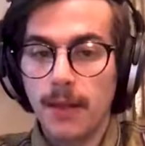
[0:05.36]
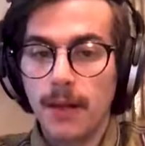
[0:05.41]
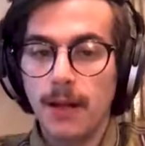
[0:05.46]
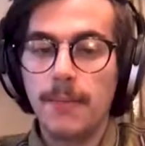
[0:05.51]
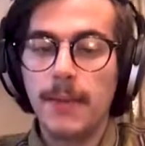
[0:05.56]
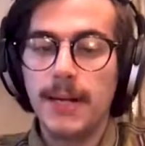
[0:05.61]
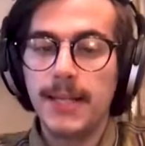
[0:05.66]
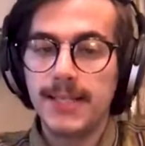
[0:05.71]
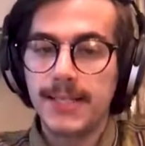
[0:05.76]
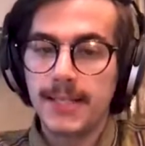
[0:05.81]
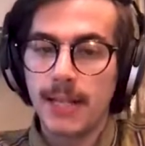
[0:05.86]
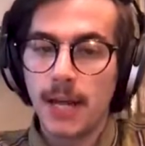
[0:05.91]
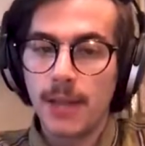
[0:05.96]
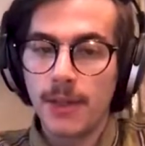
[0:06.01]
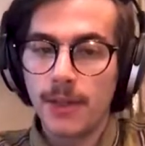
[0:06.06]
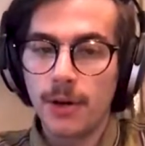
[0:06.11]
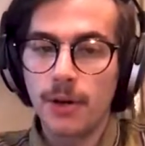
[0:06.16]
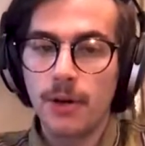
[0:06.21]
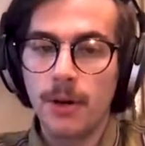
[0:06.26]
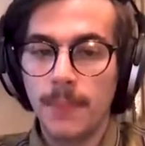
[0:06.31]
I'm
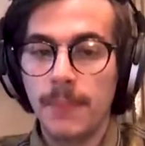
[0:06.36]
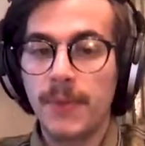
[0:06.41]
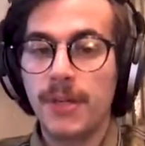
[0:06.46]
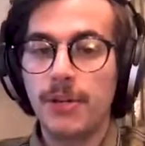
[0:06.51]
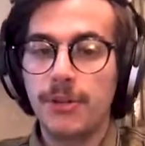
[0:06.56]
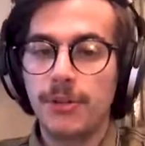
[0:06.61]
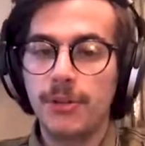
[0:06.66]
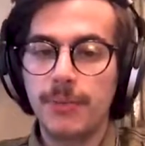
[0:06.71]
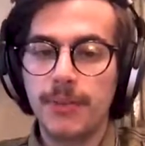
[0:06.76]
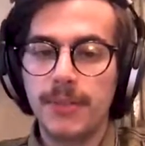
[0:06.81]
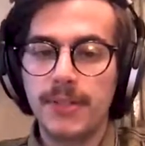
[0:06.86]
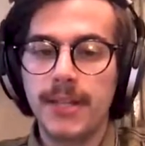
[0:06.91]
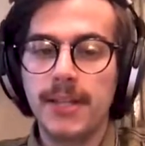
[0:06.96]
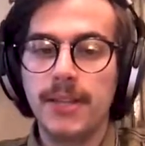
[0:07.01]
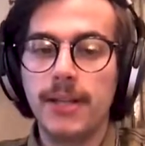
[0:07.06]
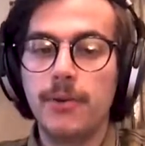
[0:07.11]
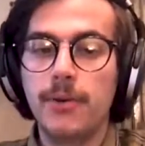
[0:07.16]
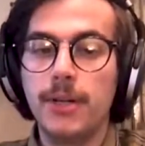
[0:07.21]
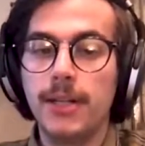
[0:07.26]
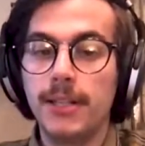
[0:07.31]
Alessandro. I'm here to
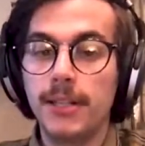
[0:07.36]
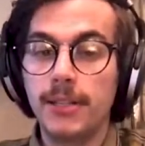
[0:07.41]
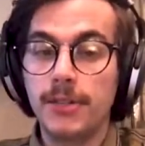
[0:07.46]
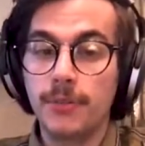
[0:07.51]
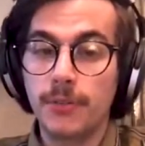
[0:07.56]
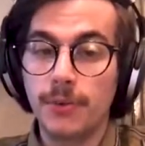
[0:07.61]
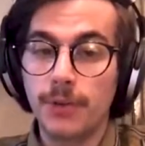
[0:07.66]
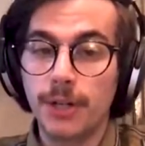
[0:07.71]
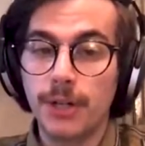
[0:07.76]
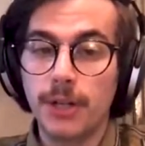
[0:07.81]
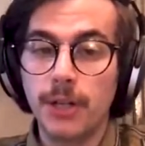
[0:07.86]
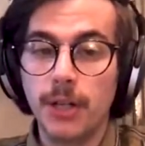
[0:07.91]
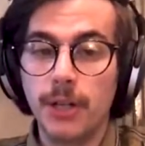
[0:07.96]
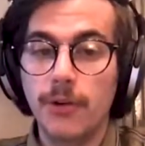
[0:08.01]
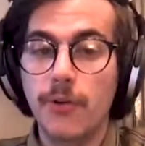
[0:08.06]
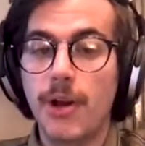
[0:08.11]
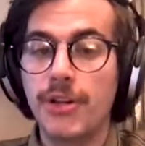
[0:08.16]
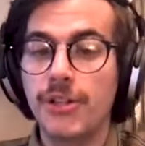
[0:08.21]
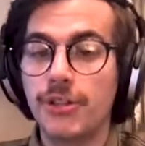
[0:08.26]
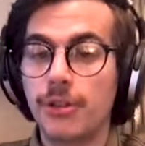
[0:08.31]
present our latest work,
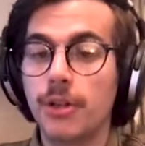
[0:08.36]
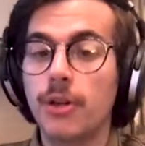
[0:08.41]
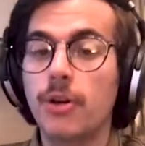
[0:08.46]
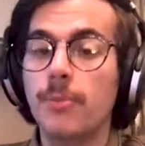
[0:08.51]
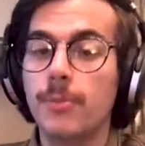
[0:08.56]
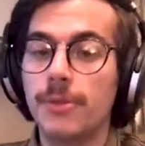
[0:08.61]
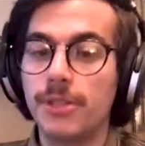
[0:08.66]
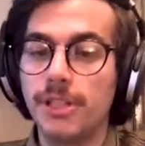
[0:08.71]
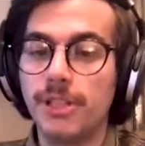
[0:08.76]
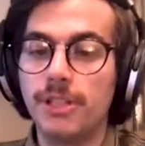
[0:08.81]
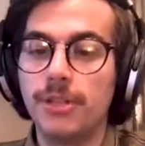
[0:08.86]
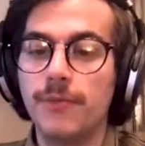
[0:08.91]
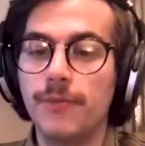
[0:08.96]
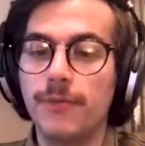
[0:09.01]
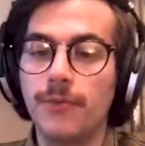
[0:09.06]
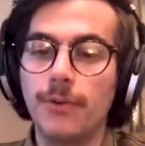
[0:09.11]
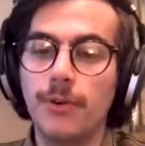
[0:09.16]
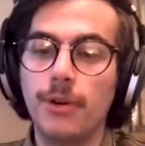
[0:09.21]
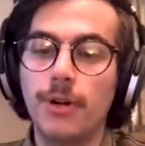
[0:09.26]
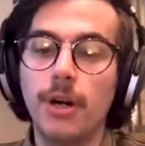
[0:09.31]
Lagrangian Decomposition
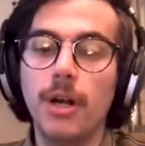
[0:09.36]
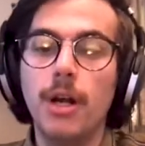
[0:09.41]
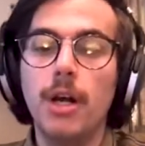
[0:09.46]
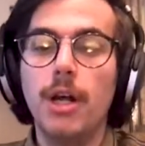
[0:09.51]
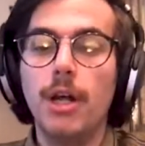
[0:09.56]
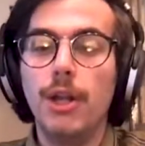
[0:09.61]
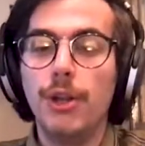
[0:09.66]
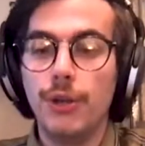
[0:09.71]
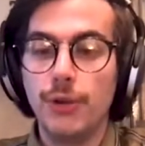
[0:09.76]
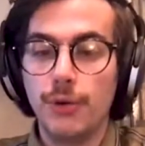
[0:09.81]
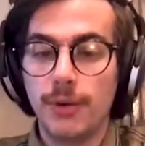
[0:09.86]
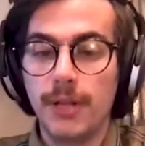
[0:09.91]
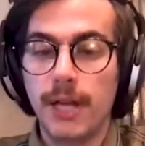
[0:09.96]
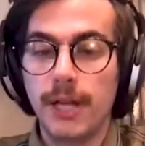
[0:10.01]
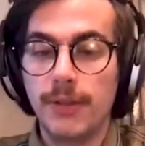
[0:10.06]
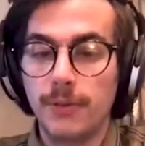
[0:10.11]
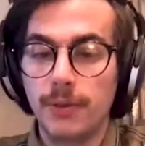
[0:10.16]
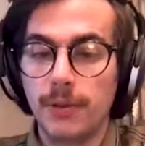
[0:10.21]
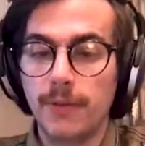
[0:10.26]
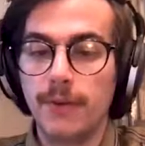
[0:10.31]
for neural
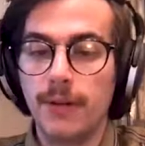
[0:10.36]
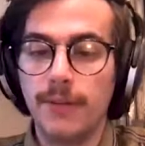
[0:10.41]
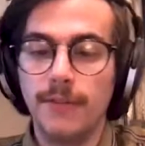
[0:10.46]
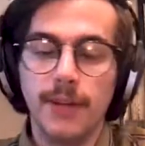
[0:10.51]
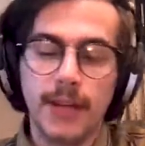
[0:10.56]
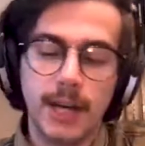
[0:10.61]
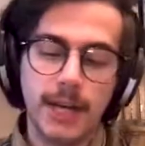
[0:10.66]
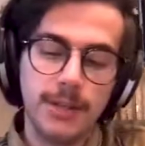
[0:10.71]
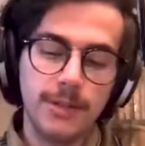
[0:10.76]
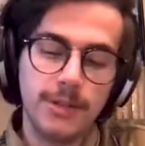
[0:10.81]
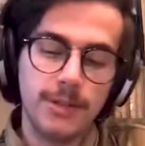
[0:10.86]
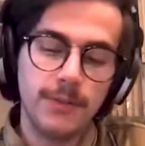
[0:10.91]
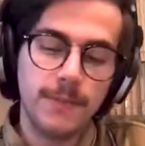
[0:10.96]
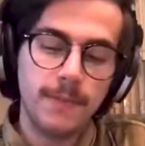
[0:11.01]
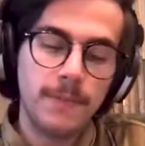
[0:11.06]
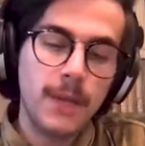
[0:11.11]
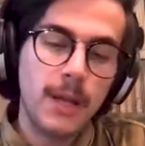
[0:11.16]
network verification.